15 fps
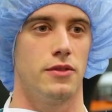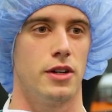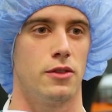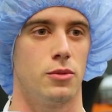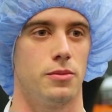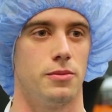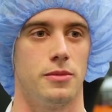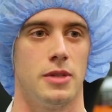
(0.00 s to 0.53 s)
I've
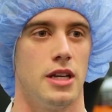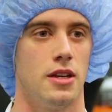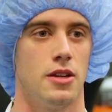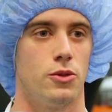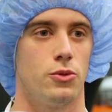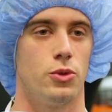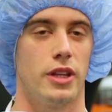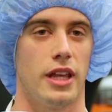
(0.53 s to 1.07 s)
never
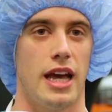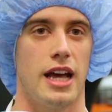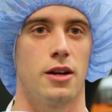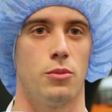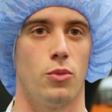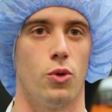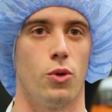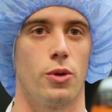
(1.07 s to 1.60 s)
really had a
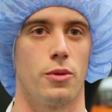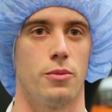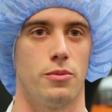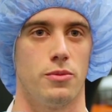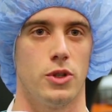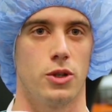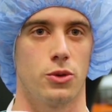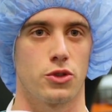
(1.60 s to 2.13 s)
more
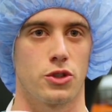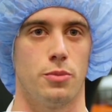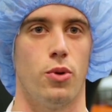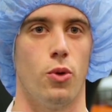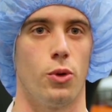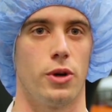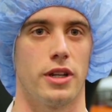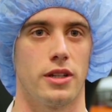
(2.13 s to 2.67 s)

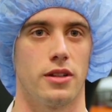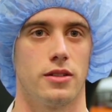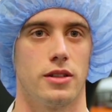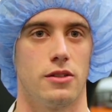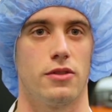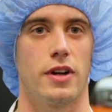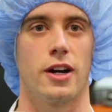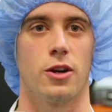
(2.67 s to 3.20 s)
supporting
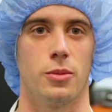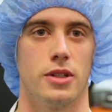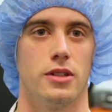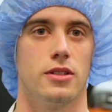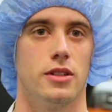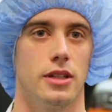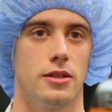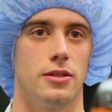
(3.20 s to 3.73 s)
environment,
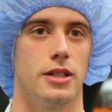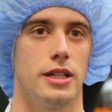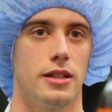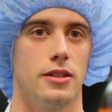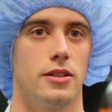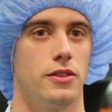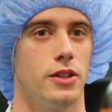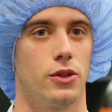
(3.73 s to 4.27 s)
and
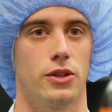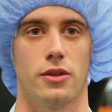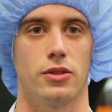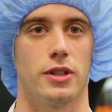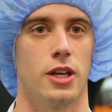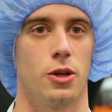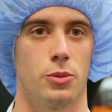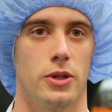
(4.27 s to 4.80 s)
they'll
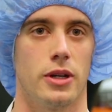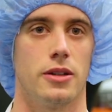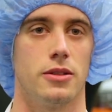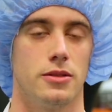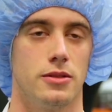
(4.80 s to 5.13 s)
definitely help you out.